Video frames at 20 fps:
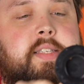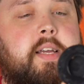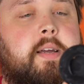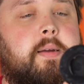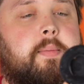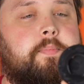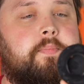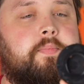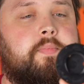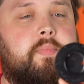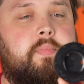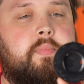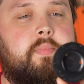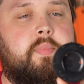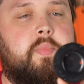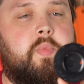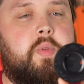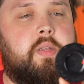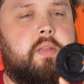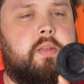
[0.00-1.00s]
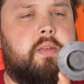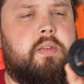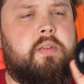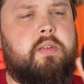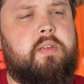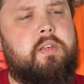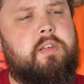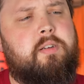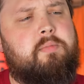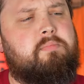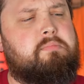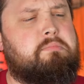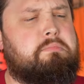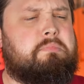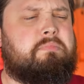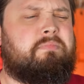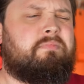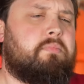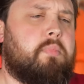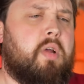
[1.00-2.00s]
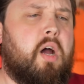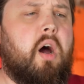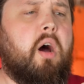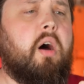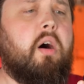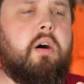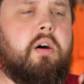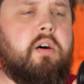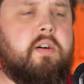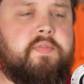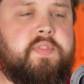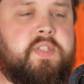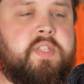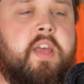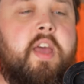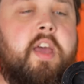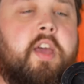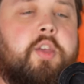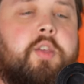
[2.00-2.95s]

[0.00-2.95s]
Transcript: halves,